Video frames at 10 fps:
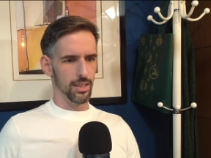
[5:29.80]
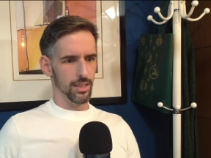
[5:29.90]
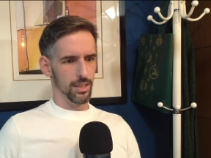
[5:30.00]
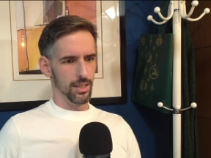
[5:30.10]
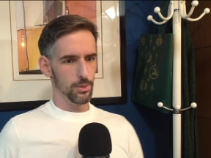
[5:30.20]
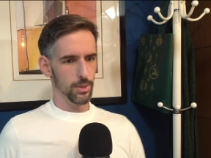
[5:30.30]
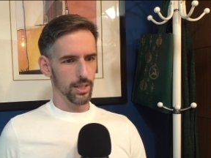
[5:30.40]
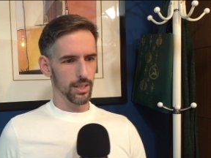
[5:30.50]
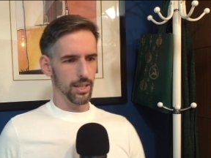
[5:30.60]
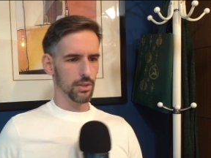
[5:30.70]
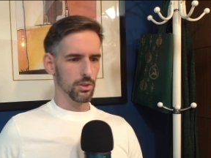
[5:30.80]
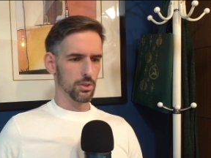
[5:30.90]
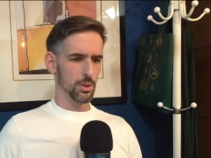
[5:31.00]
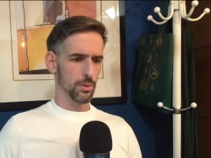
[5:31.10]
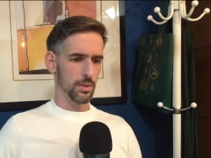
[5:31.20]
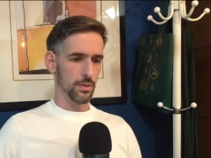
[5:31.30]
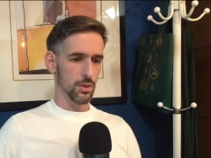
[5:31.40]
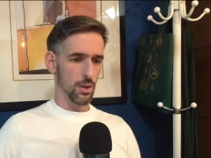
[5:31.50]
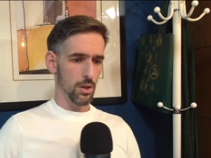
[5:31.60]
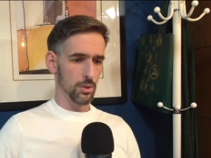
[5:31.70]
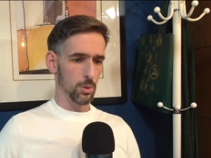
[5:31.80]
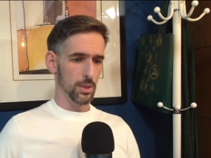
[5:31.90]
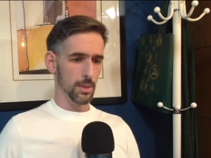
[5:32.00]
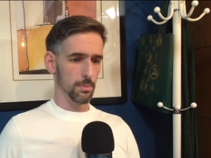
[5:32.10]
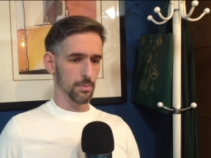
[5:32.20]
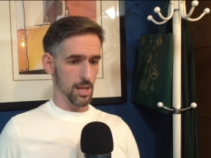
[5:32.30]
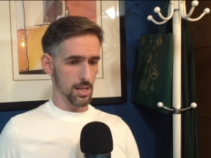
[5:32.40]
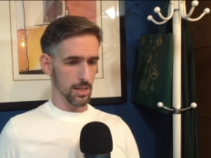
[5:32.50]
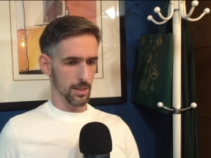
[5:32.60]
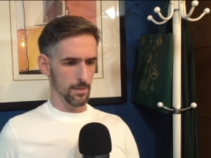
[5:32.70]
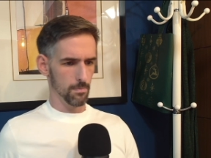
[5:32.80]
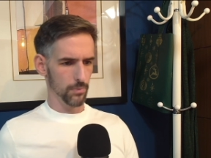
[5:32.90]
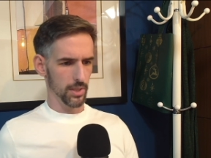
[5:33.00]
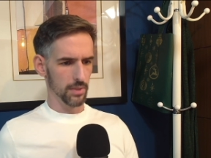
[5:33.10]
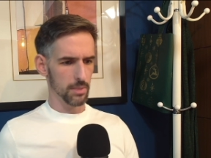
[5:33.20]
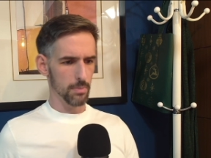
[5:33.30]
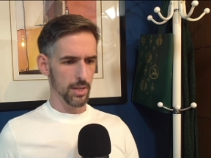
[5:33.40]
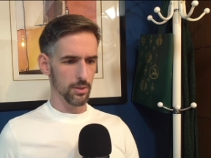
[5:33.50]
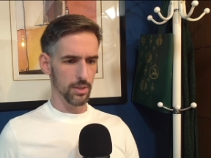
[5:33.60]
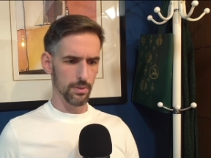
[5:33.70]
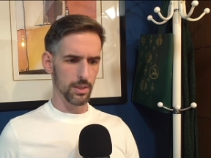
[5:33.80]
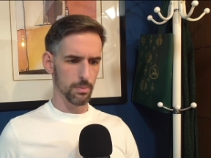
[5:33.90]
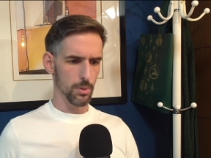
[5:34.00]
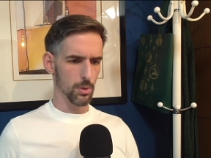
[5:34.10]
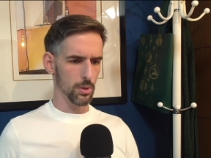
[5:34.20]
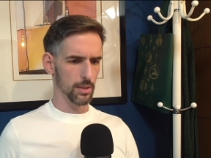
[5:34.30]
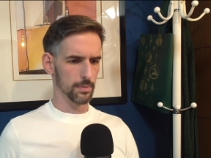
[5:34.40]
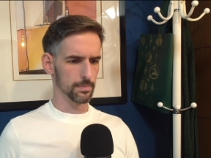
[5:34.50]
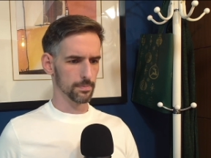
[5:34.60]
Anyway, and the servants of Saul told him, saying, "In this manner David spoke."